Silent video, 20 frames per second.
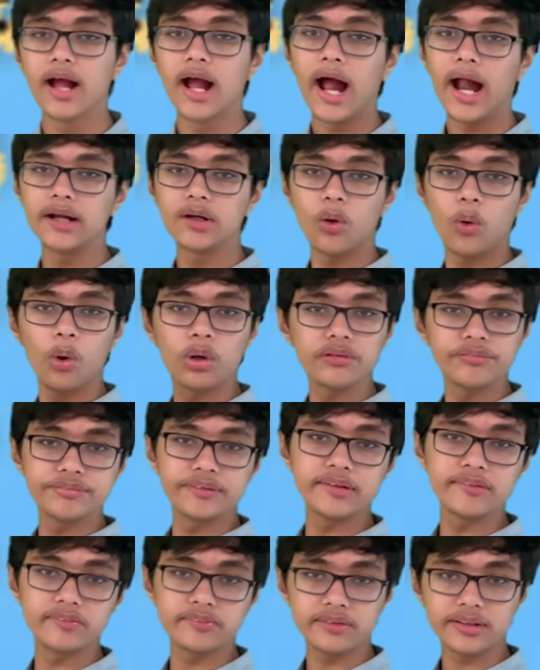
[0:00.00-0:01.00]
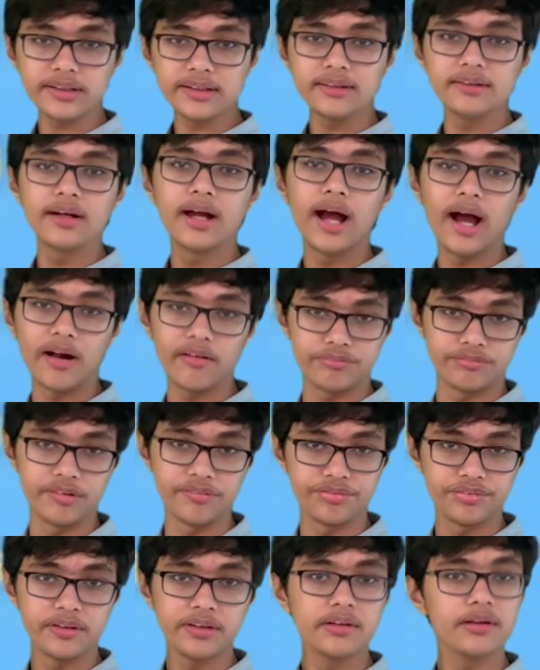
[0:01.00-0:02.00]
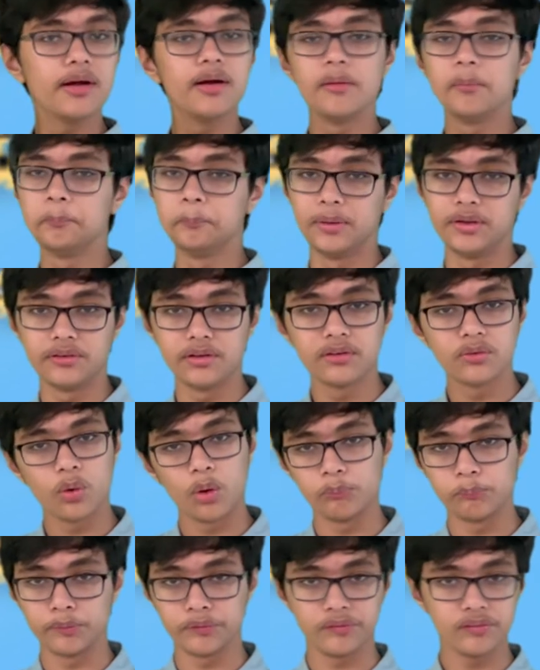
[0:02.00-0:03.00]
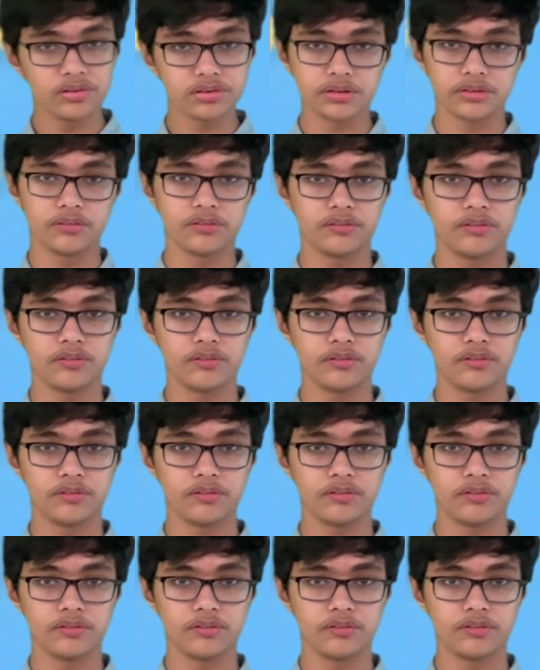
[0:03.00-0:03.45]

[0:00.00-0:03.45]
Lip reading: and all of these three have different mineral compositions.